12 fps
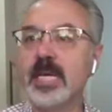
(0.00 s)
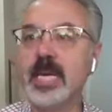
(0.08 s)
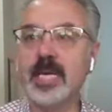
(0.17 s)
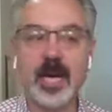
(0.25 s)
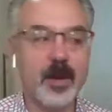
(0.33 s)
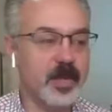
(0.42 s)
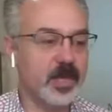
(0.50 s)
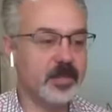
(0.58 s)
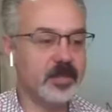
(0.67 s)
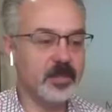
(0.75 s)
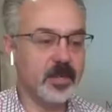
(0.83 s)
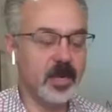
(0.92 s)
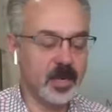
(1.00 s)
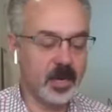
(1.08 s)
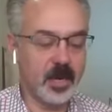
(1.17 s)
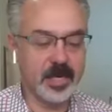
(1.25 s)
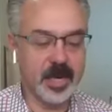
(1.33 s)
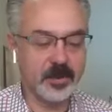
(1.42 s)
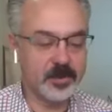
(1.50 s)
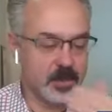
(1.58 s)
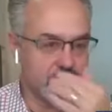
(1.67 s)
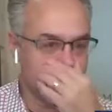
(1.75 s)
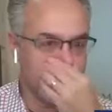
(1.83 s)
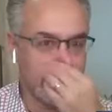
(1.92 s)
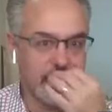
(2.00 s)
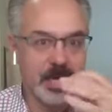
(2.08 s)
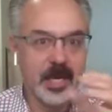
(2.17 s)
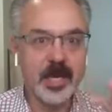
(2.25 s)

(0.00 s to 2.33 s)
Economics uh, announced this week